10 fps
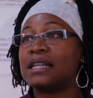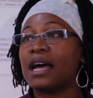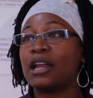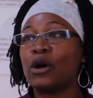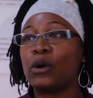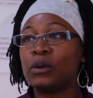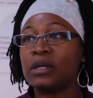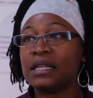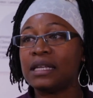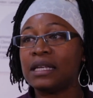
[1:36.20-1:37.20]
not
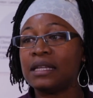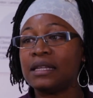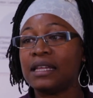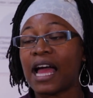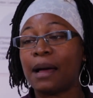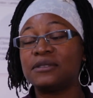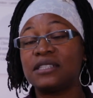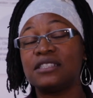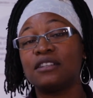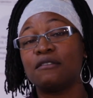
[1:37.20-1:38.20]
only the
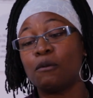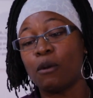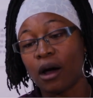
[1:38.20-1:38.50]
absence of